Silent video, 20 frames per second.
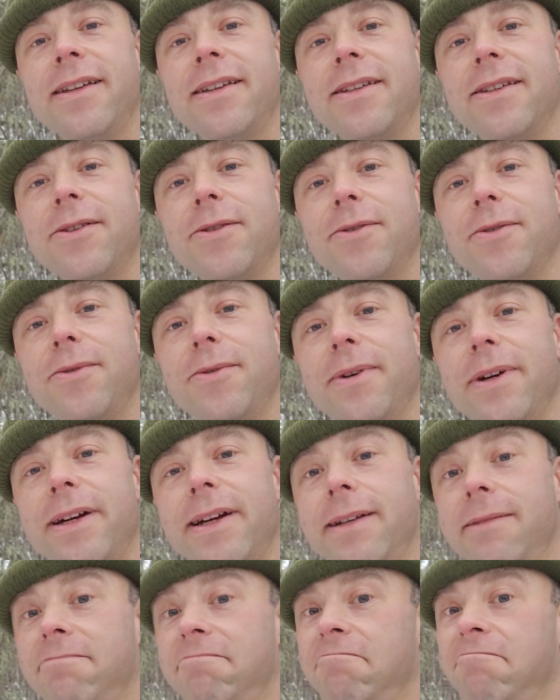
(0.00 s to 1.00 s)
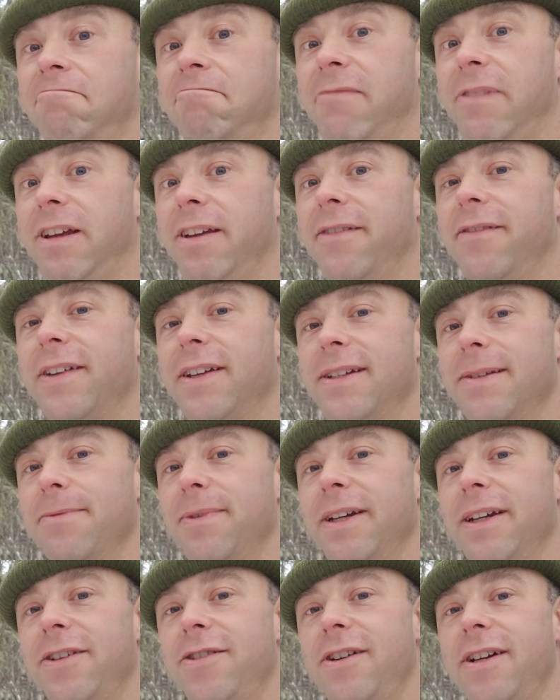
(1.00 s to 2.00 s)
So if it's
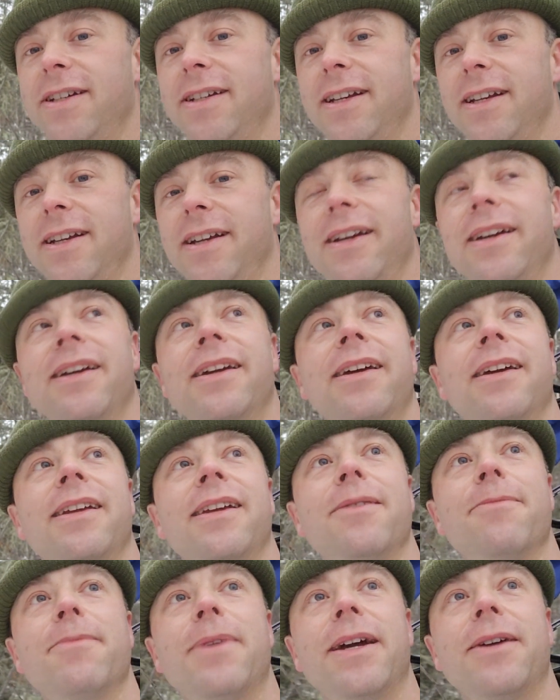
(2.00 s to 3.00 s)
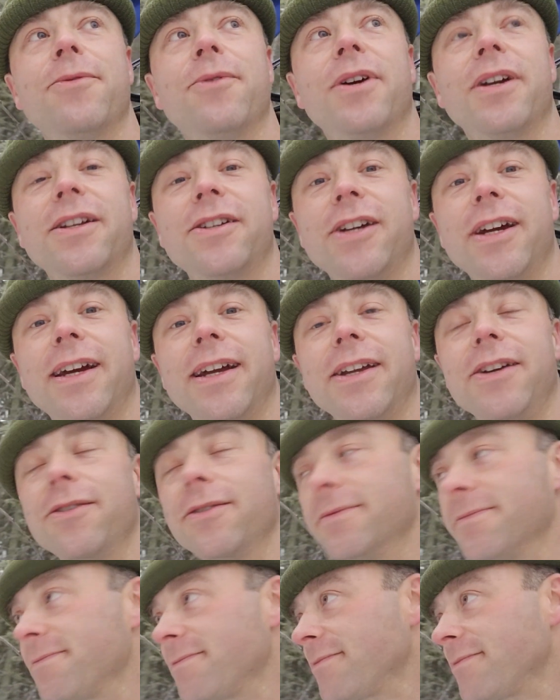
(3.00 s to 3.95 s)
something interesting, you might want to check it out.